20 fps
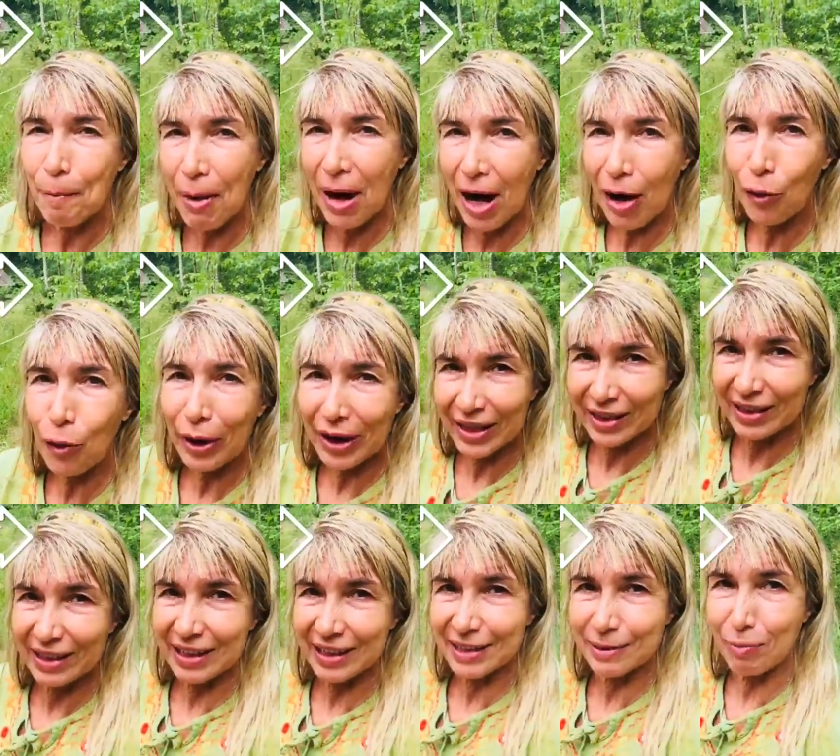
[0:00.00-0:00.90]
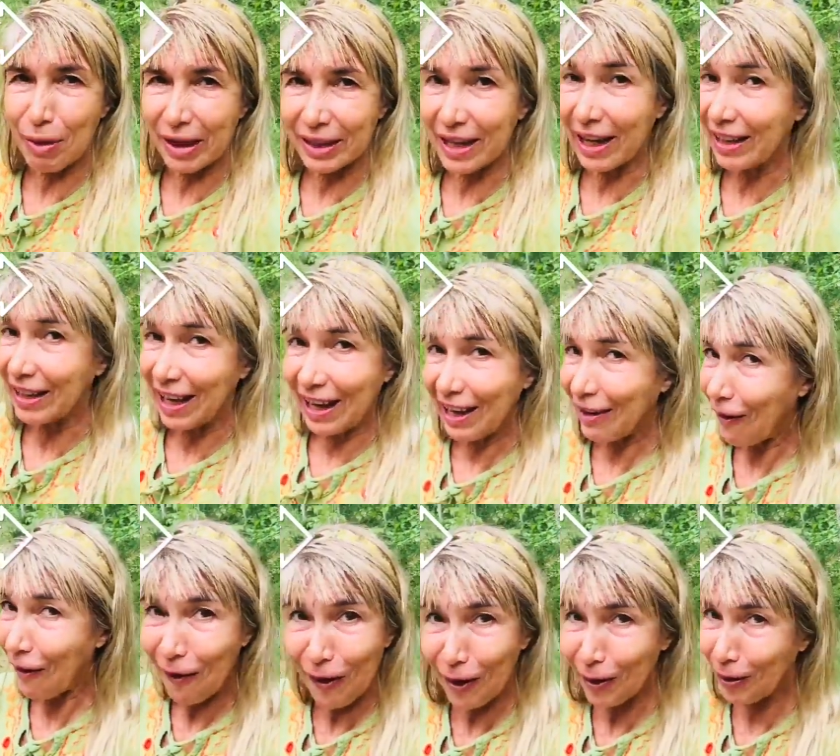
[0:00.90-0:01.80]
power in this banana
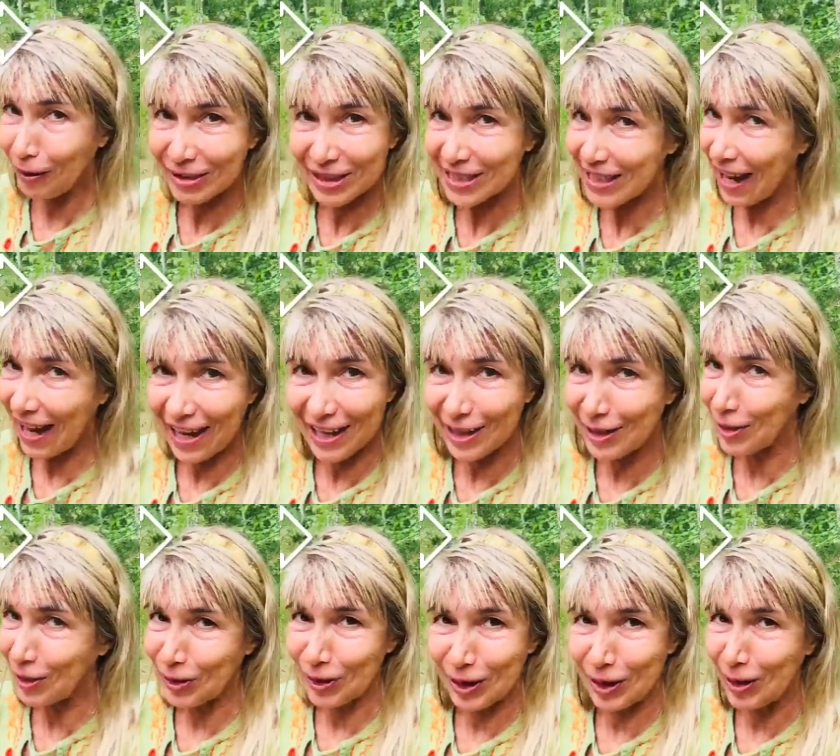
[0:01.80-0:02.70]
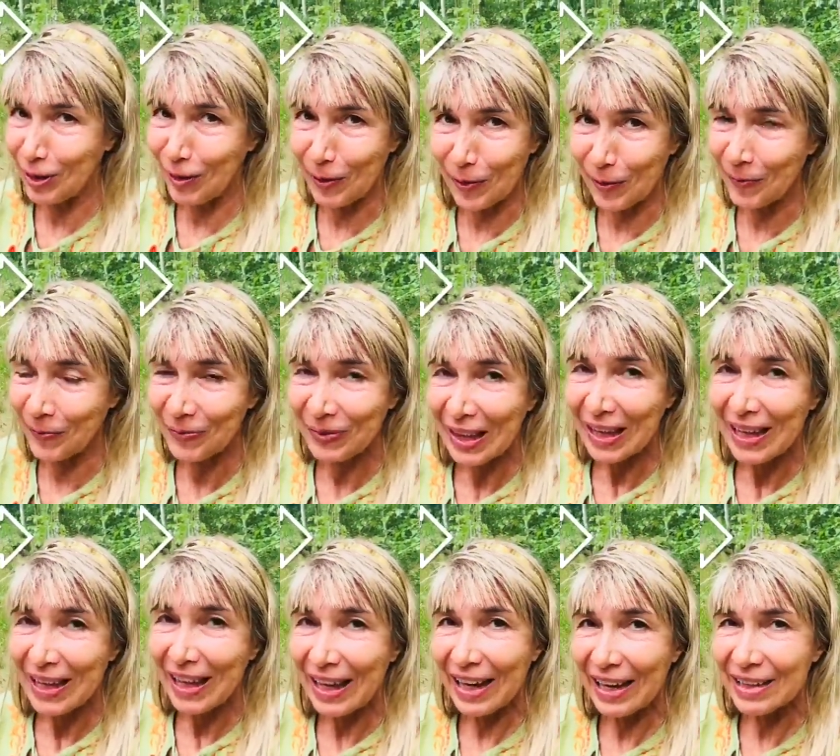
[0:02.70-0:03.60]
always I don't know
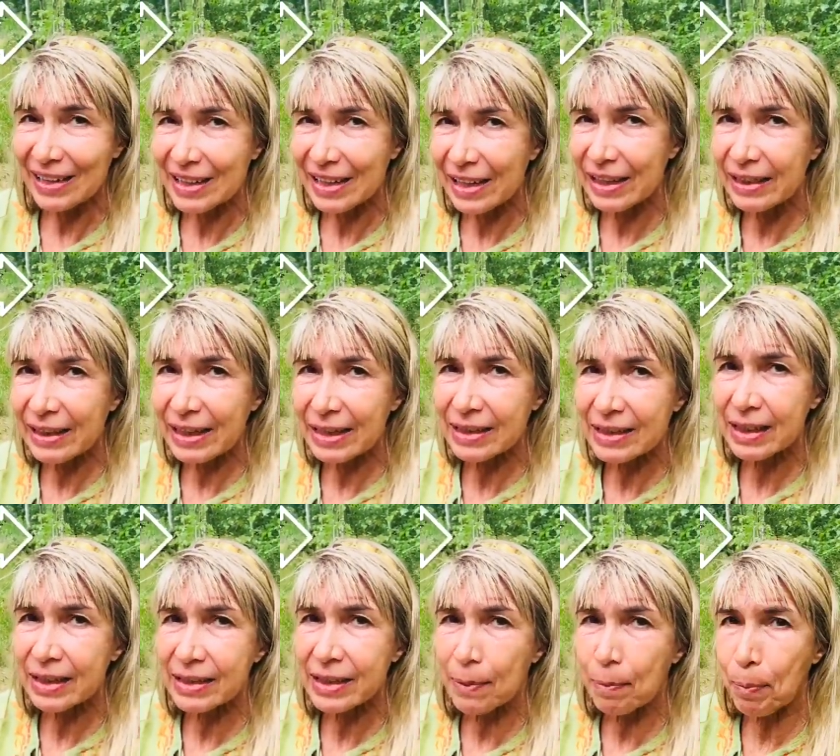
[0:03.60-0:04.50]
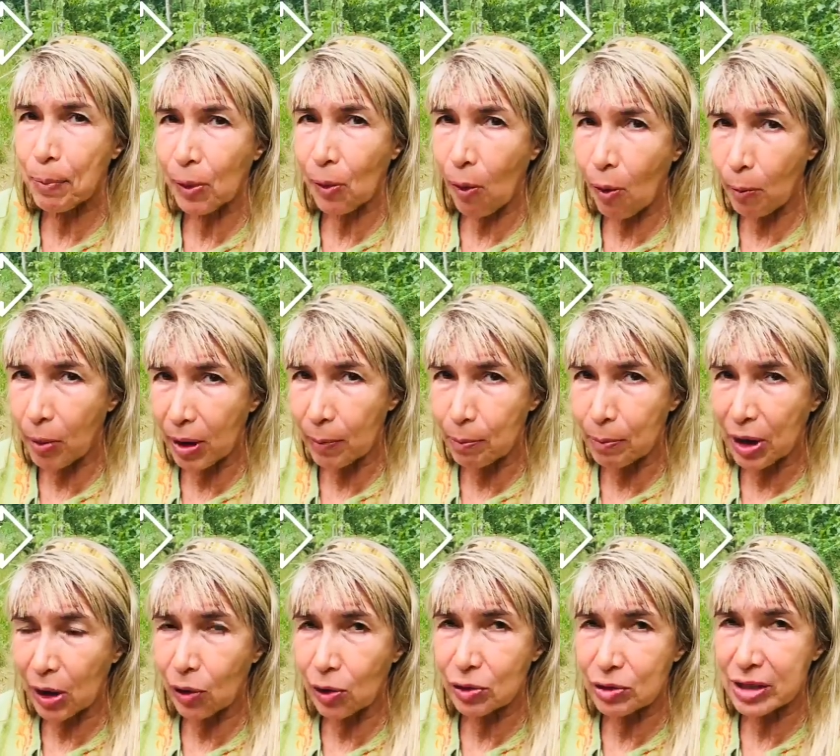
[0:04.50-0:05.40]
and this is a problem
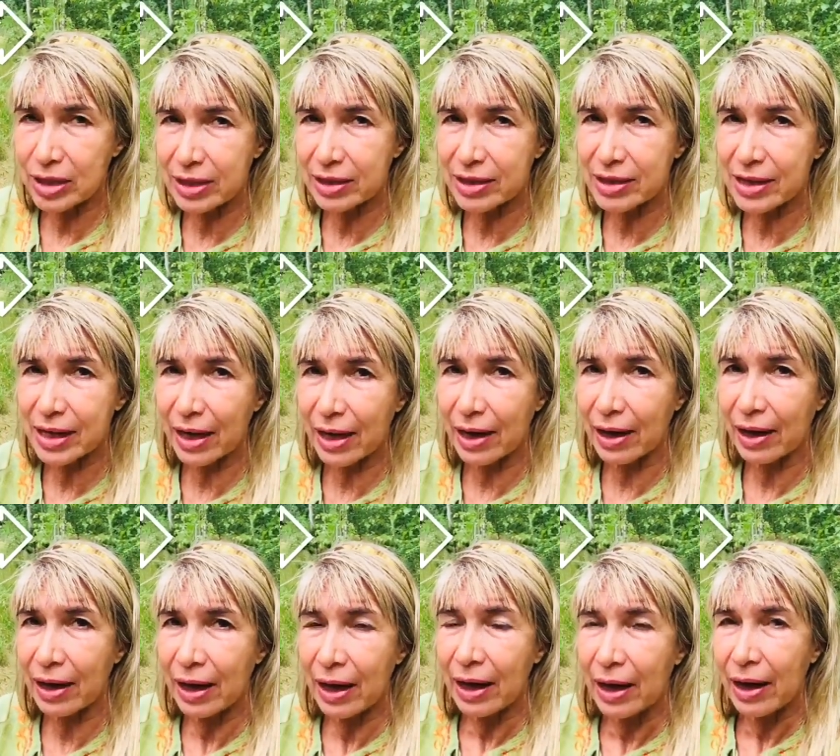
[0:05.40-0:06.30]
because it's a,